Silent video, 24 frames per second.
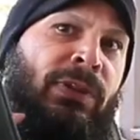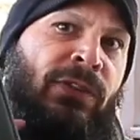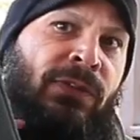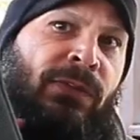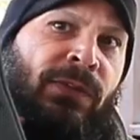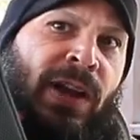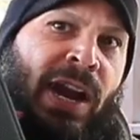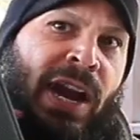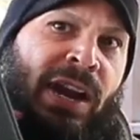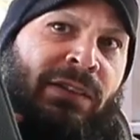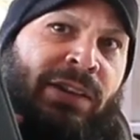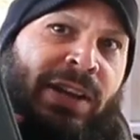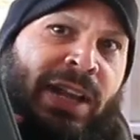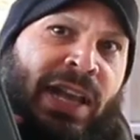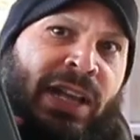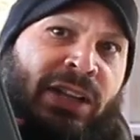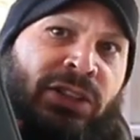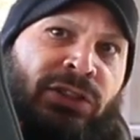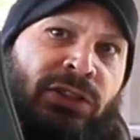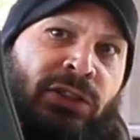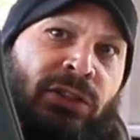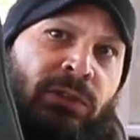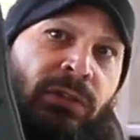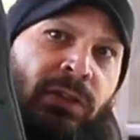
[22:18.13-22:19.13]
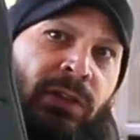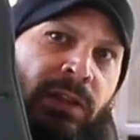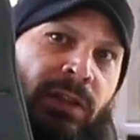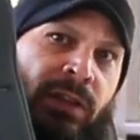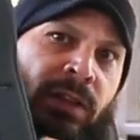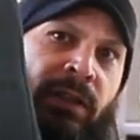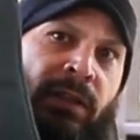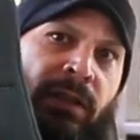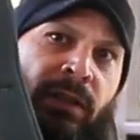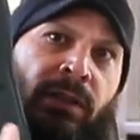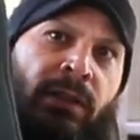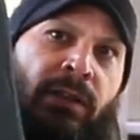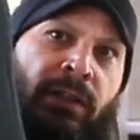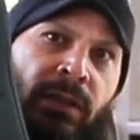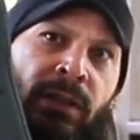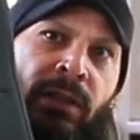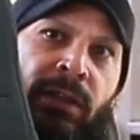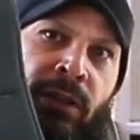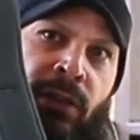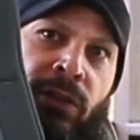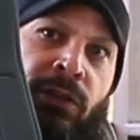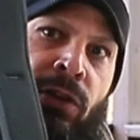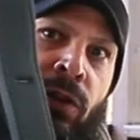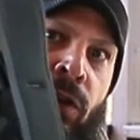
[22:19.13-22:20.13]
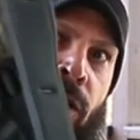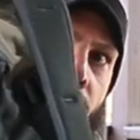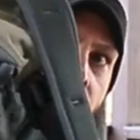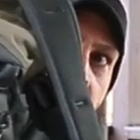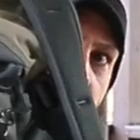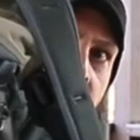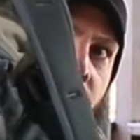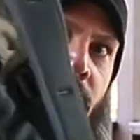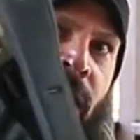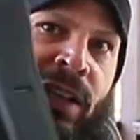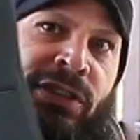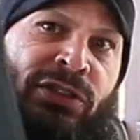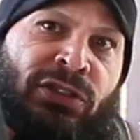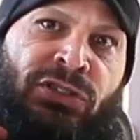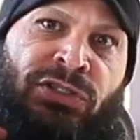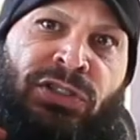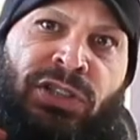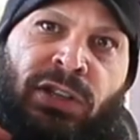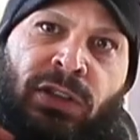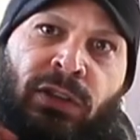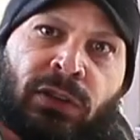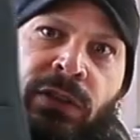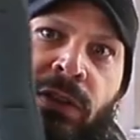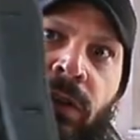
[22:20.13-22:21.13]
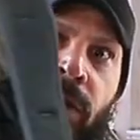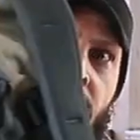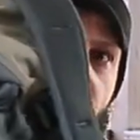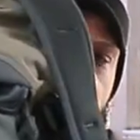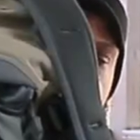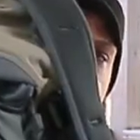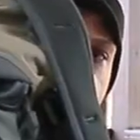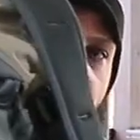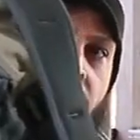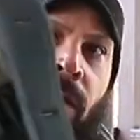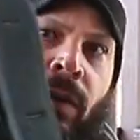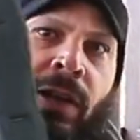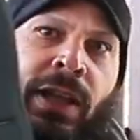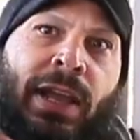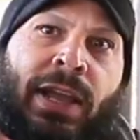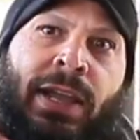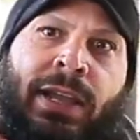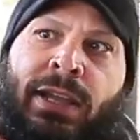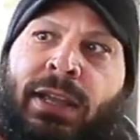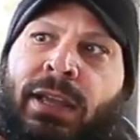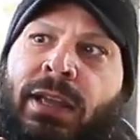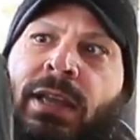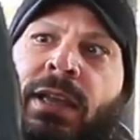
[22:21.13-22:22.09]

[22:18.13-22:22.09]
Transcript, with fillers: are firing at you, you can hold it as a shield, okay?